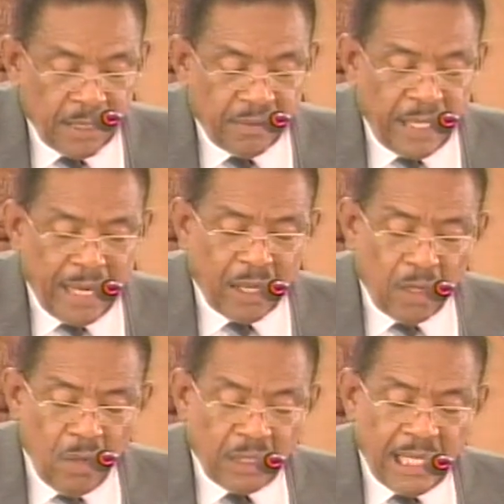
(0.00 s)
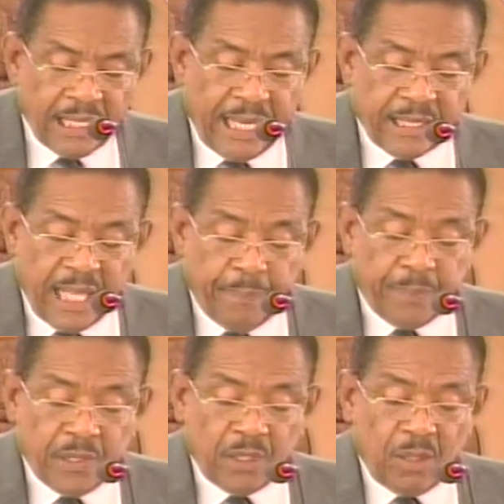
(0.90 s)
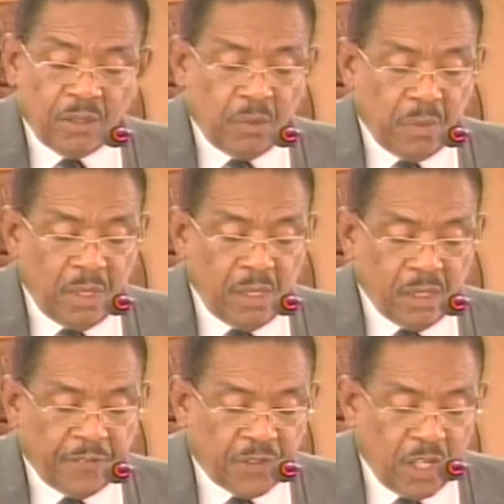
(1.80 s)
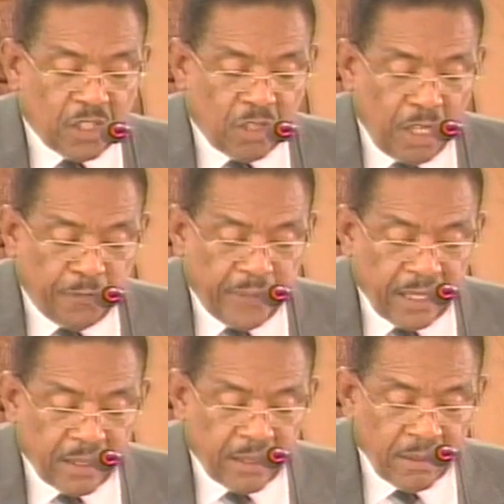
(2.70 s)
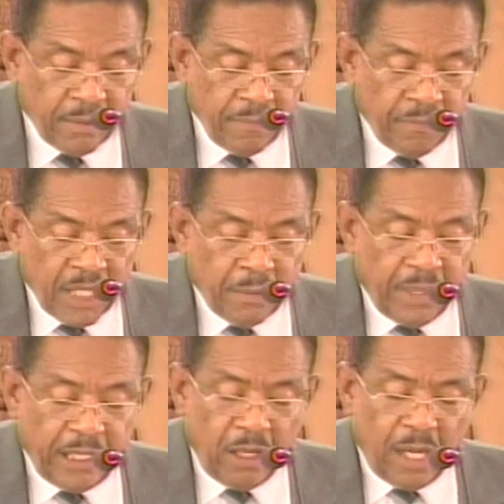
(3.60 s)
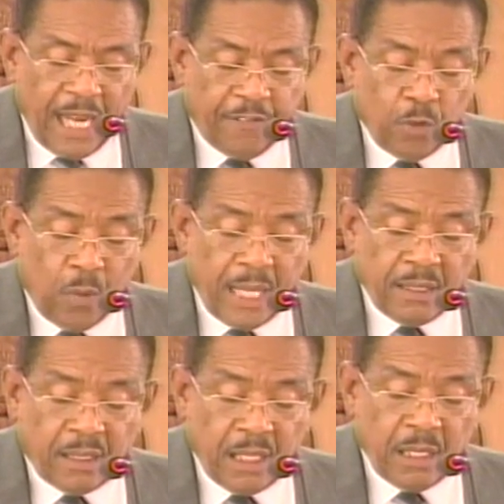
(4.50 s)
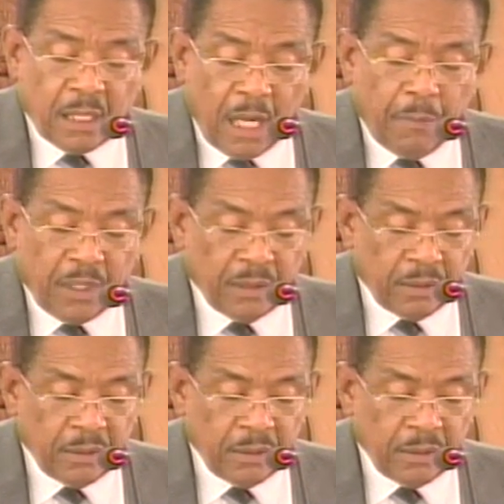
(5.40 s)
There are countless examples around the world of such conflicts, but they all have one thing in common.